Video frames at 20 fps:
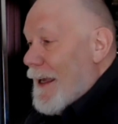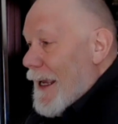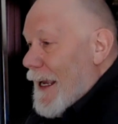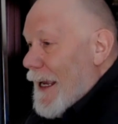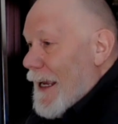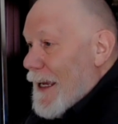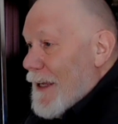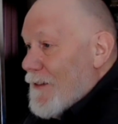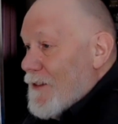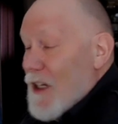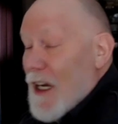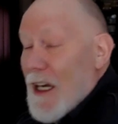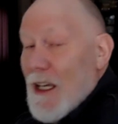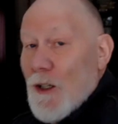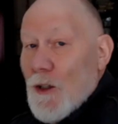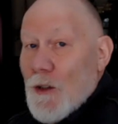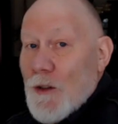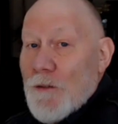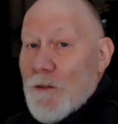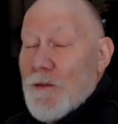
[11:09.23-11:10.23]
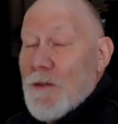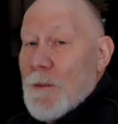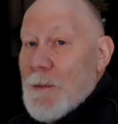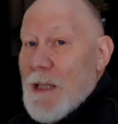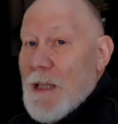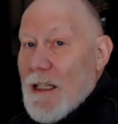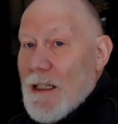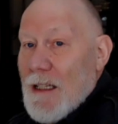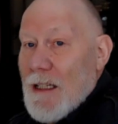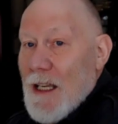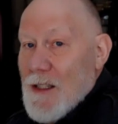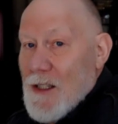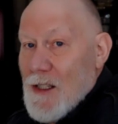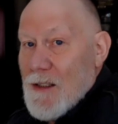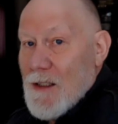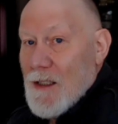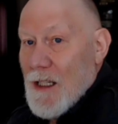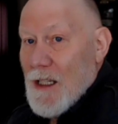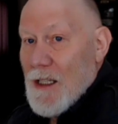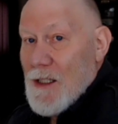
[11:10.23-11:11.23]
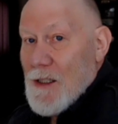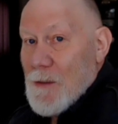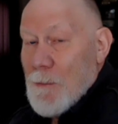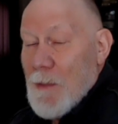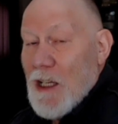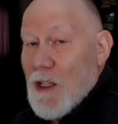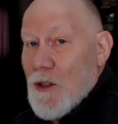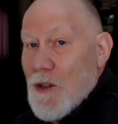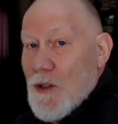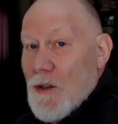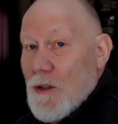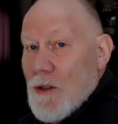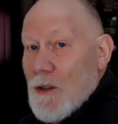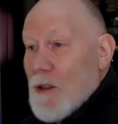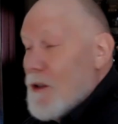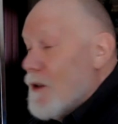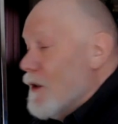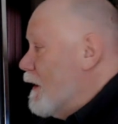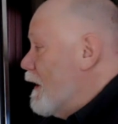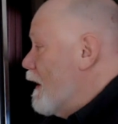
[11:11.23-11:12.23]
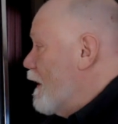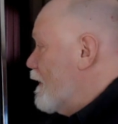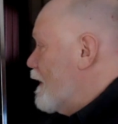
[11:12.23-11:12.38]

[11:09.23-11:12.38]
And I learned from that lesson is make sure